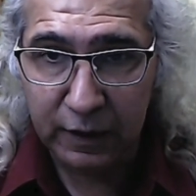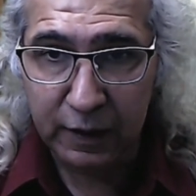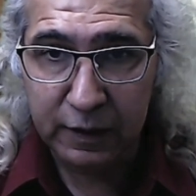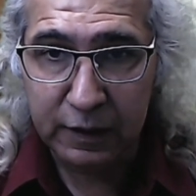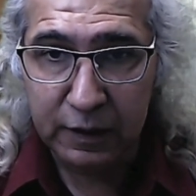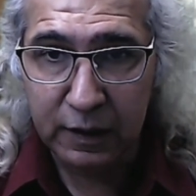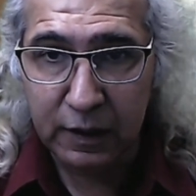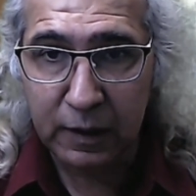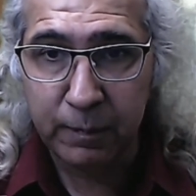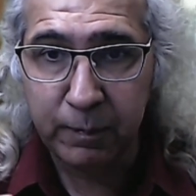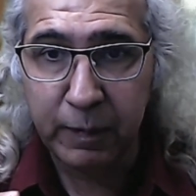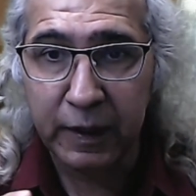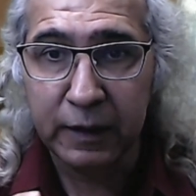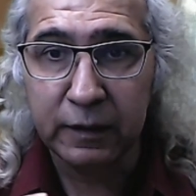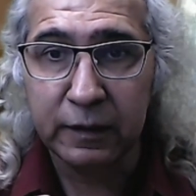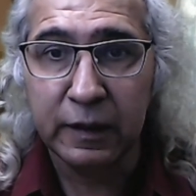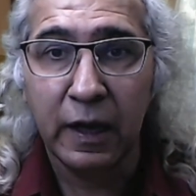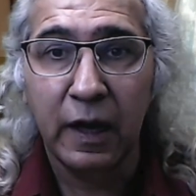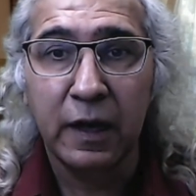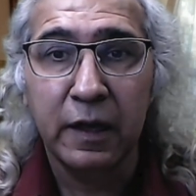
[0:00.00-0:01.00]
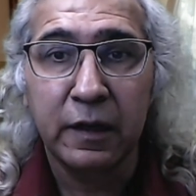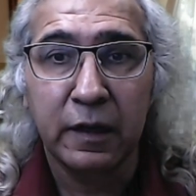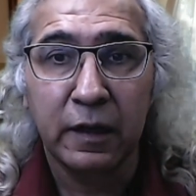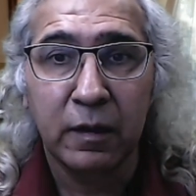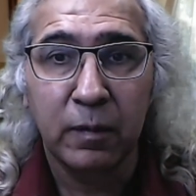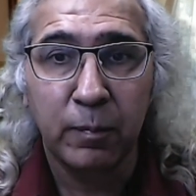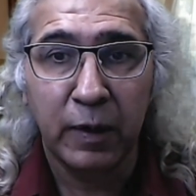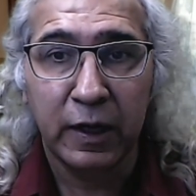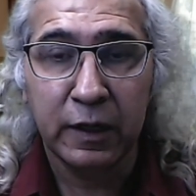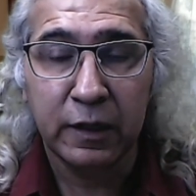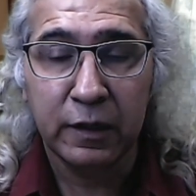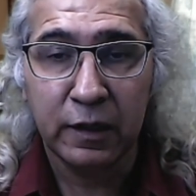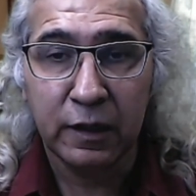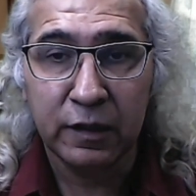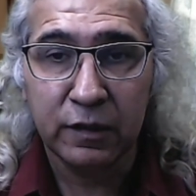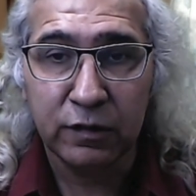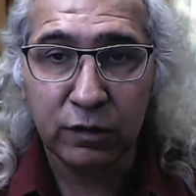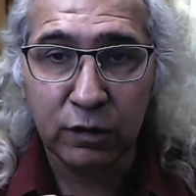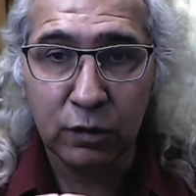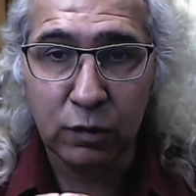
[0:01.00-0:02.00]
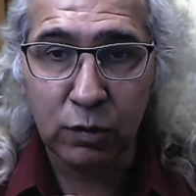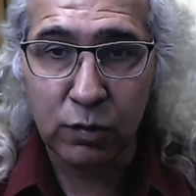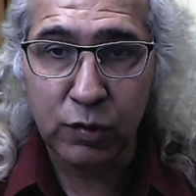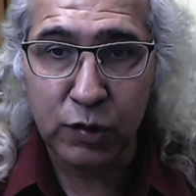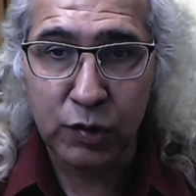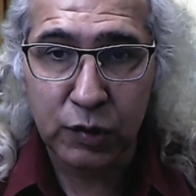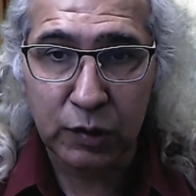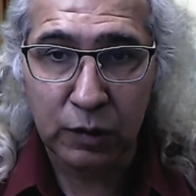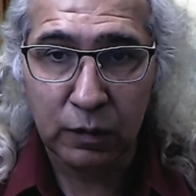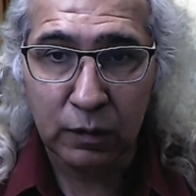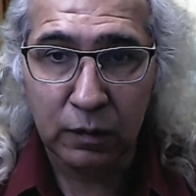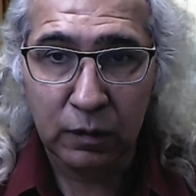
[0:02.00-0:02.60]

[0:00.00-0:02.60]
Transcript: and keeping that in mind is crucial.